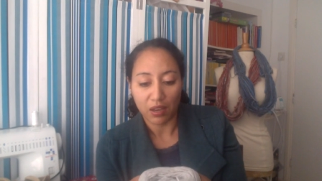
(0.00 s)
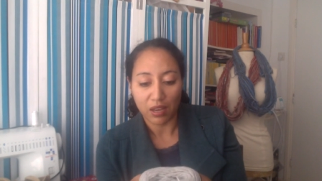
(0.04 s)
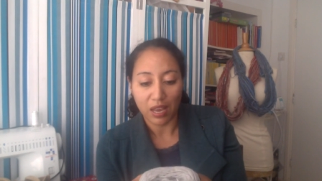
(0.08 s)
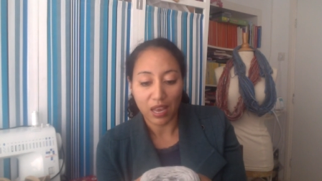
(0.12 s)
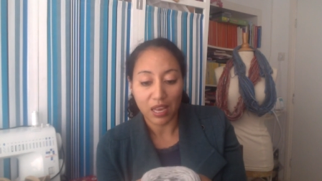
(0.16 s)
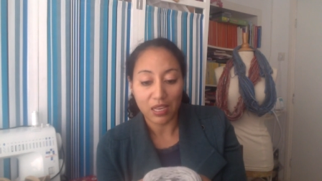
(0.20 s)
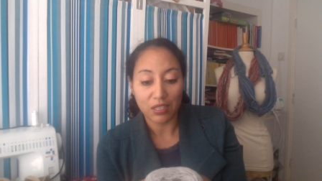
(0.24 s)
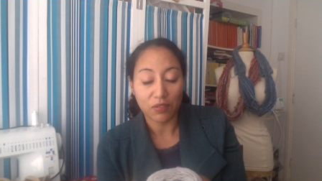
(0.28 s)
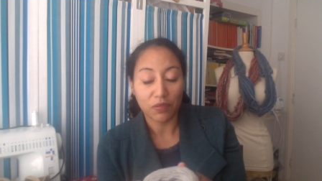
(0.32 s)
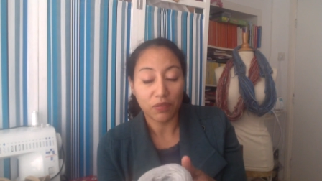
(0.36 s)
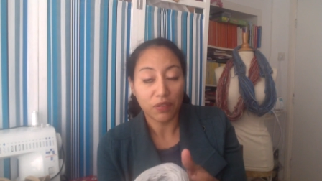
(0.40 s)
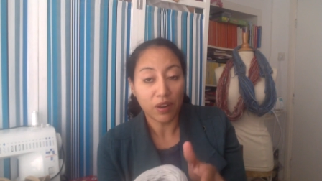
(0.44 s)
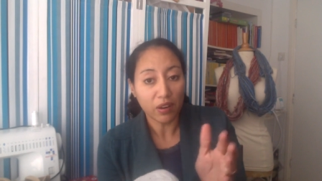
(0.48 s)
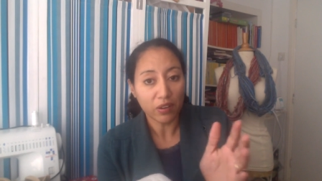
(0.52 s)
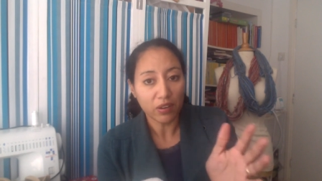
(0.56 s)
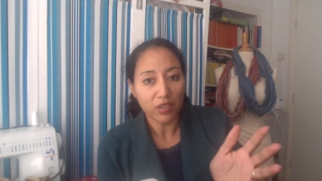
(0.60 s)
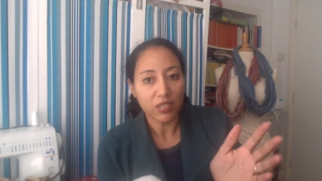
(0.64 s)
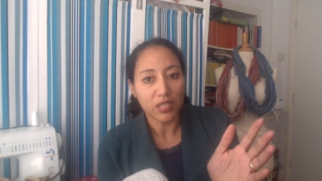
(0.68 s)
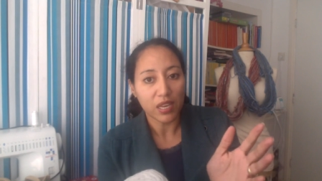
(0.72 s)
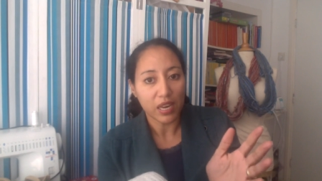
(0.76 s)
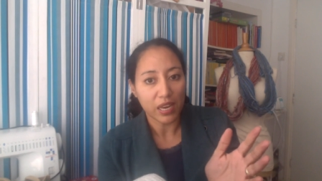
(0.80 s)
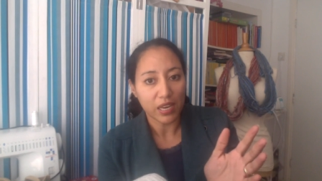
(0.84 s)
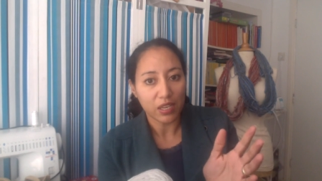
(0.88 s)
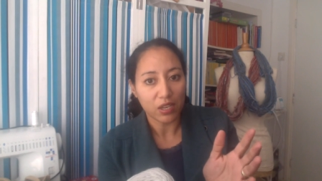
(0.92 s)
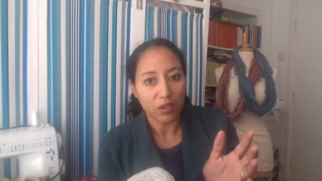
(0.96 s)
as far
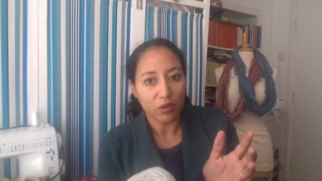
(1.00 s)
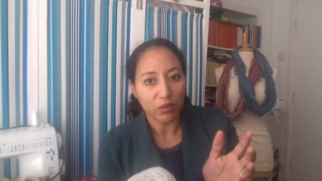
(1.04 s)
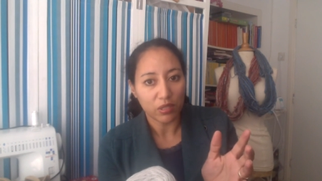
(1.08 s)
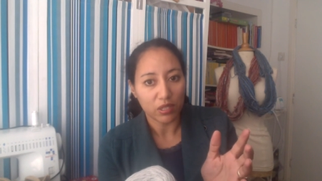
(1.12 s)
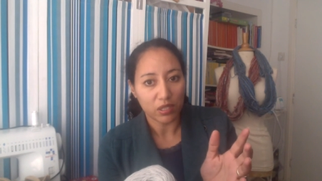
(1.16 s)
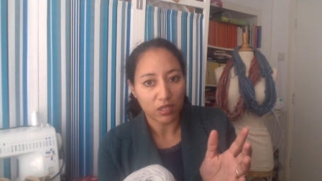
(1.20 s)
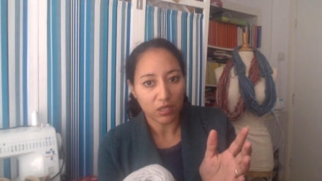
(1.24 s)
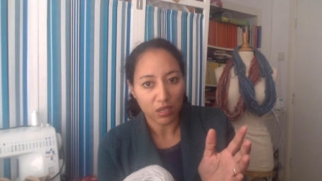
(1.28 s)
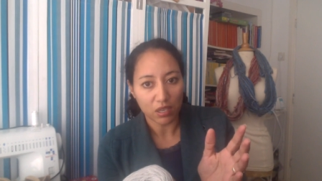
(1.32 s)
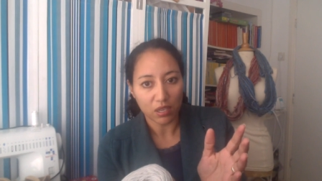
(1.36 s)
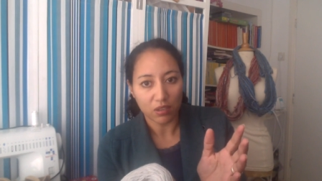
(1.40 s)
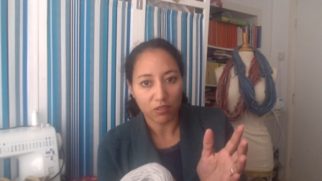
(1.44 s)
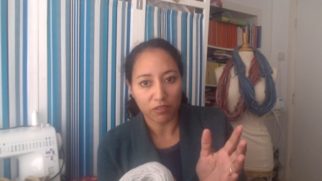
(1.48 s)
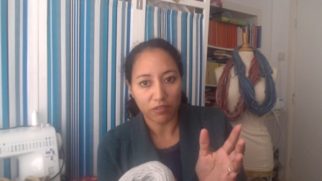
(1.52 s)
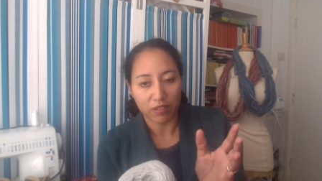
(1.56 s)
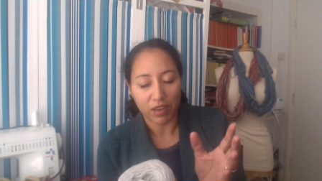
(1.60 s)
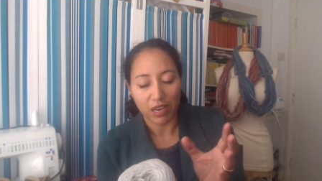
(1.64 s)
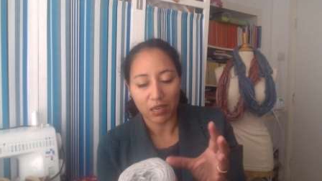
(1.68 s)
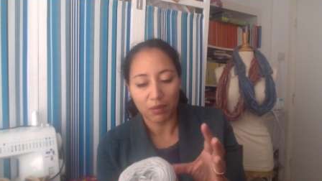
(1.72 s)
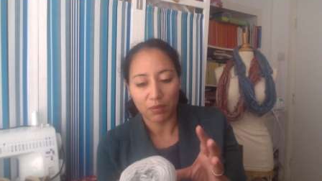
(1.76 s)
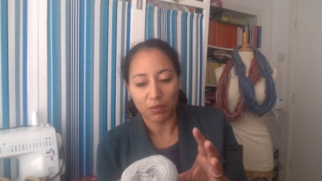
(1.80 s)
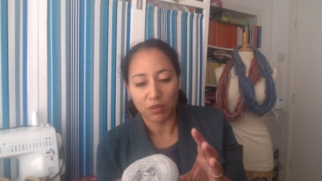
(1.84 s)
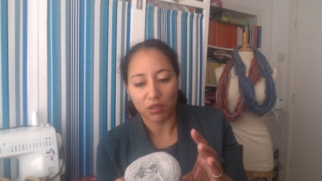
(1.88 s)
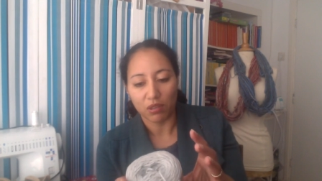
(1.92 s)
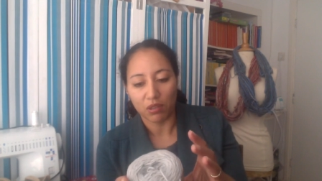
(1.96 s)
as I know, it's not
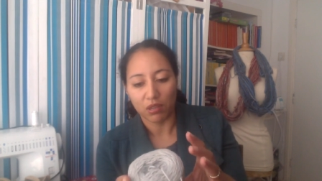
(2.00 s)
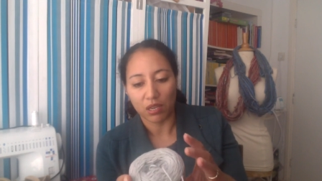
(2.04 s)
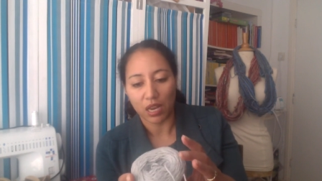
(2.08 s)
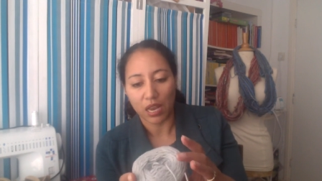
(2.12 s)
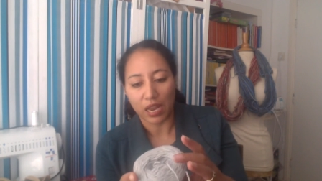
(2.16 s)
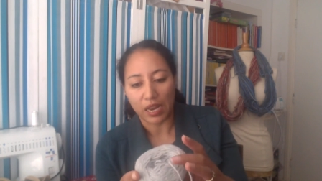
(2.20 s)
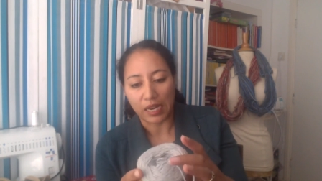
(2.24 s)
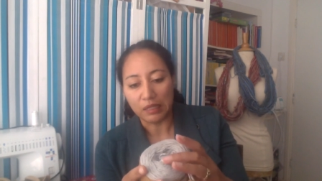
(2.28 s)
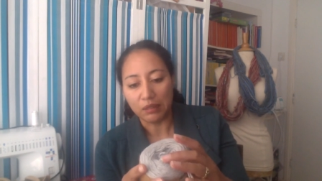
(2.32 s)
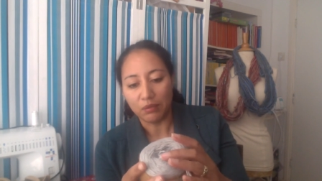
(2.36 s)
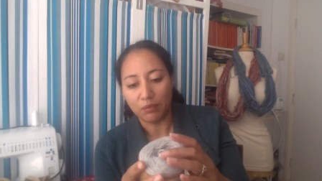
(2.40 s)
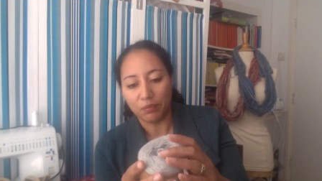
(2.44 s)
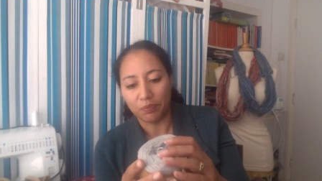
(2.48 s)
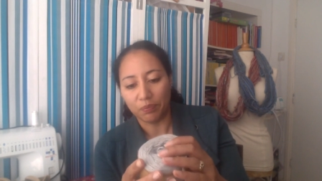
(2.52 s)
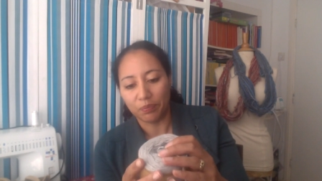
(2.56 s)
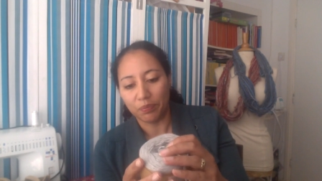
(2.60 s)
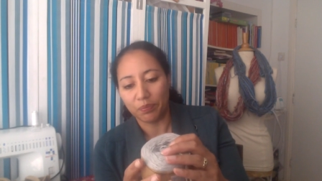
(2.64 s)
available online.